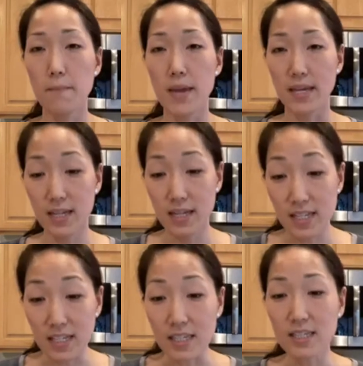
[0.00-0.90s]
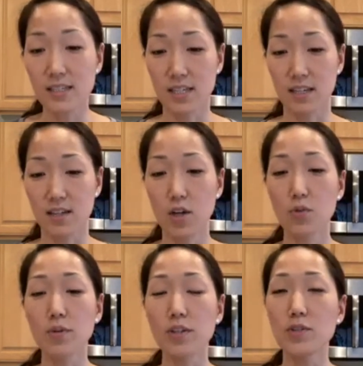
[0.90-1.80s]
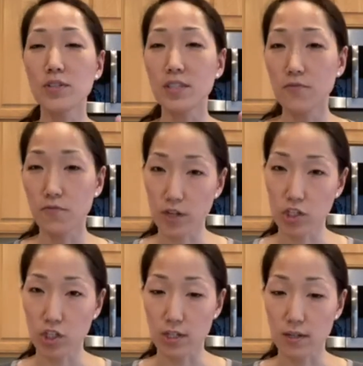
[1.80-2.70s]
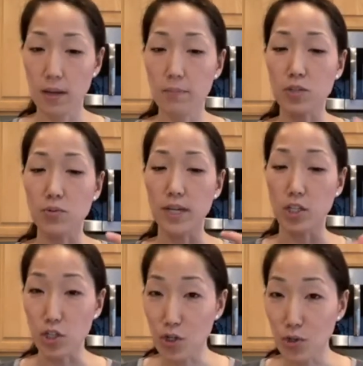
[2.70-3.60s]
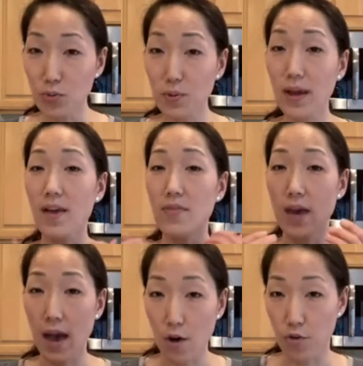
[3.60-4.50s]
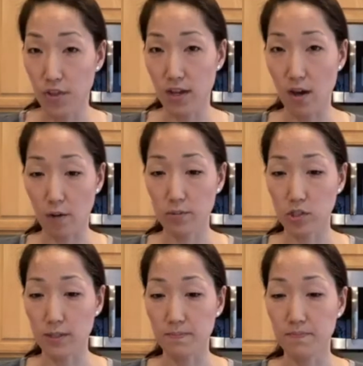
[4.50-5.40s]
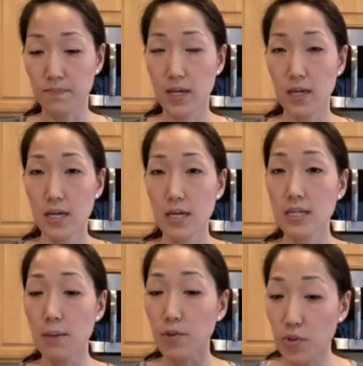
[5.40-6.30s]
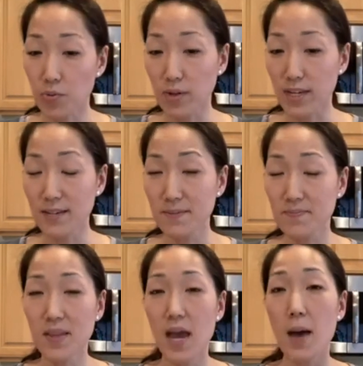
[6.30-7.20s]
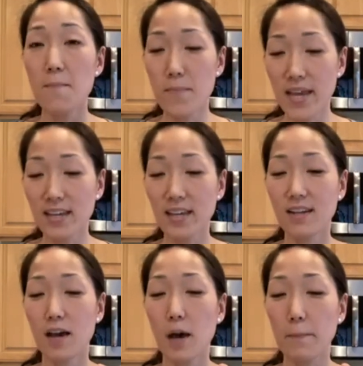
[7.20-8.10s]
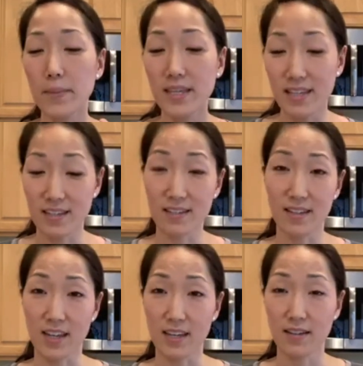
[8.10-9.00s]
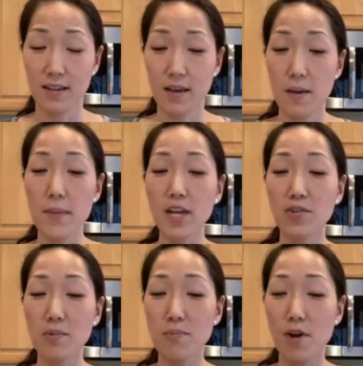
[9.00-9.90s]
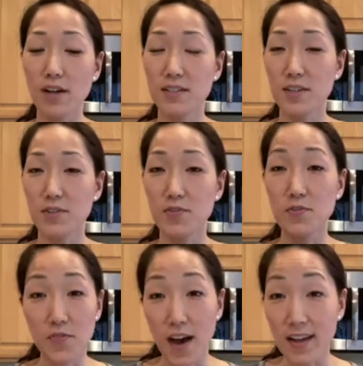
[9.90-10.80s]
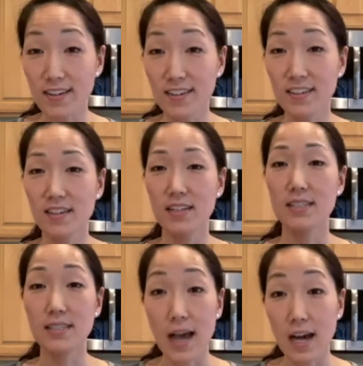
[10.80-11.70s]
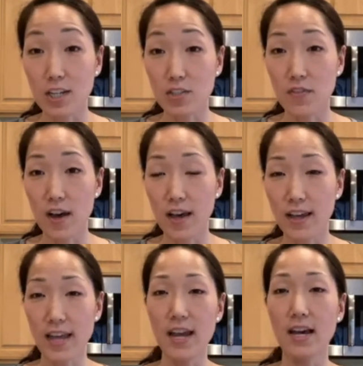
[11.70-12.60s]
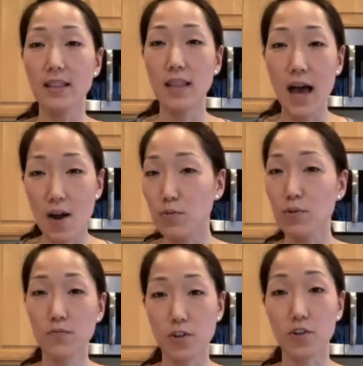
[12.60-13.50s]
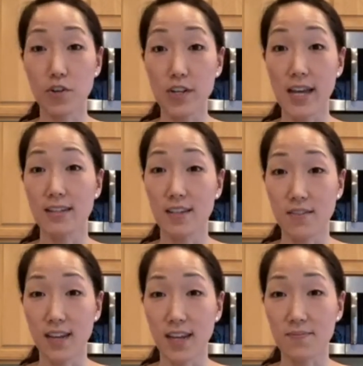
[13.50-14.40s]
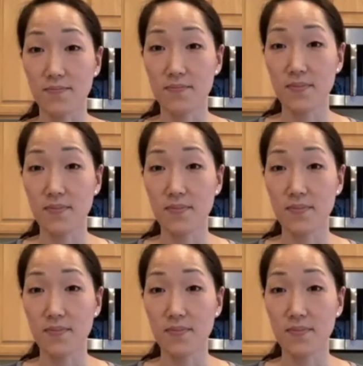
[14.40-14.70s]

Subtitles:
make it easy. Reduce the friction between you and the healthy option. Number 3, make it appealing. Make the process fun, satisfying, and allow room for creativity.